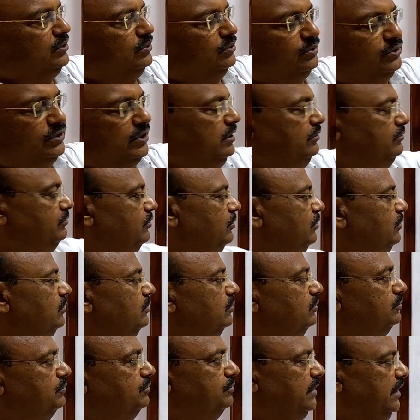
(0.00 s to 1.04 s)
2, 3, 4,
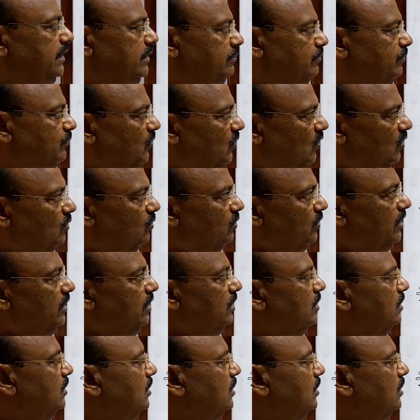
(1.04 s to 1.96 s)
5. Okay.